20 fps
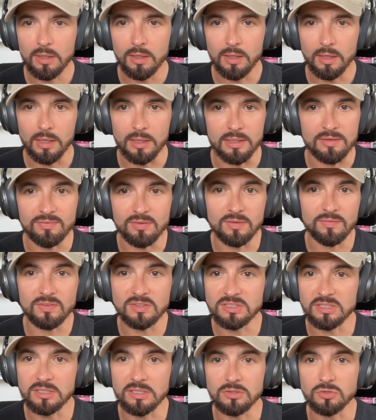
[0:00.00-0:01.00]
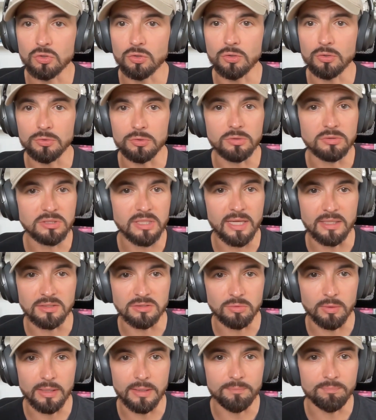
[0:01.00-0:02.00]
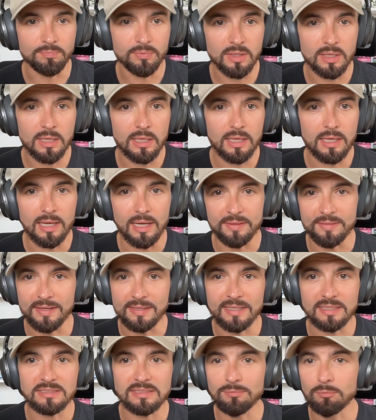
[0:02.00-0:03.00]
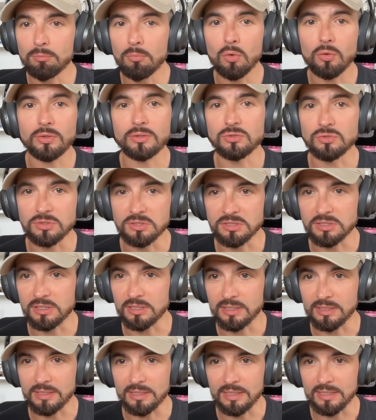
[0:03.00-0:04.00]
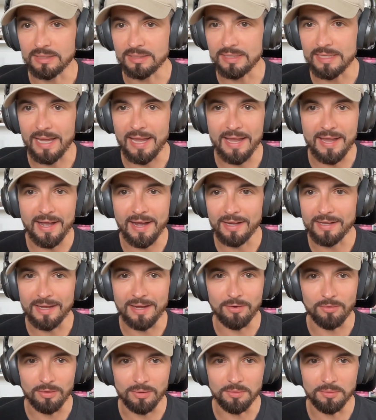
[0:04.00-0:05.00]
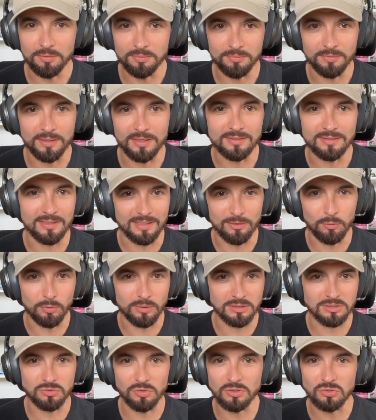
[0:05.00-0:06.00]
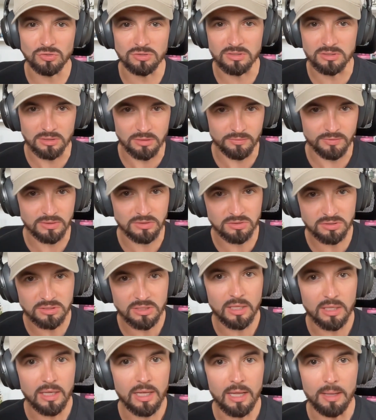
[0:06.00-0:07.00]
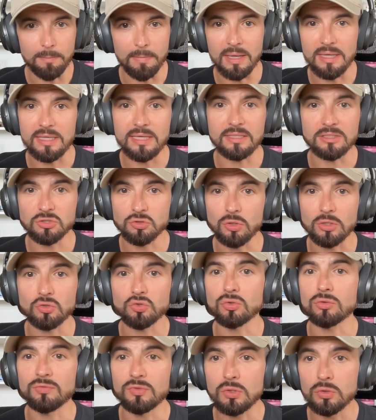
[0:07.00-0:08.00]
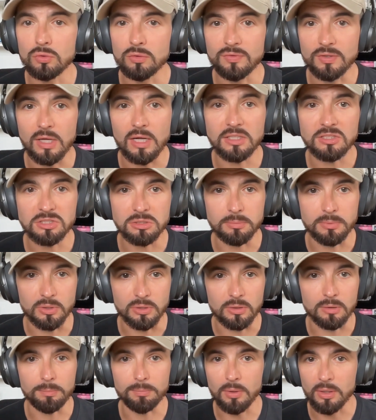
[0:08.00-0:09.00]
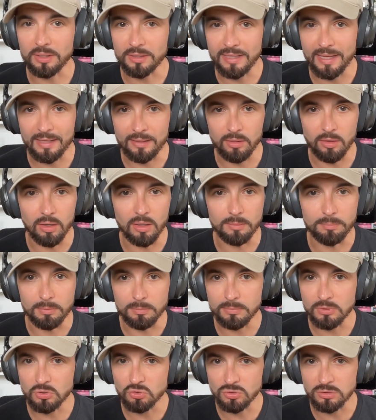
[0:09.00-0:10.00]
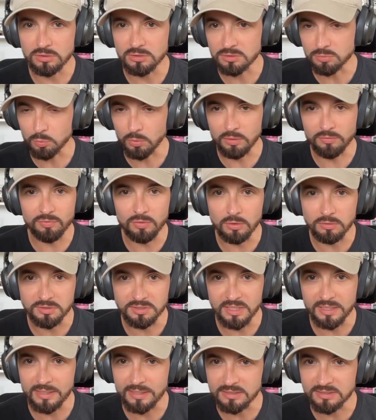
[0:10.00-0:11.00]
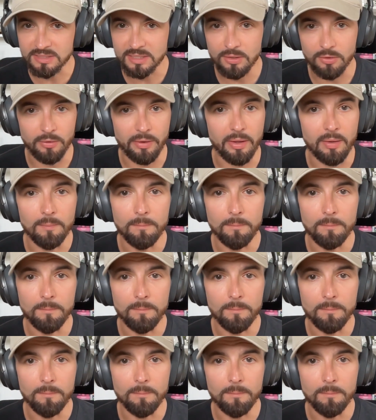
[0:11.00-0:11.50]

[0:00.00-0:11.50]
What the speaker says: even if it's an internal use case, right? And that gets even more interesting in the AI era, right? An orchestration service may need a structured view of a customer, a product catalog, permissions, workflow state, etc.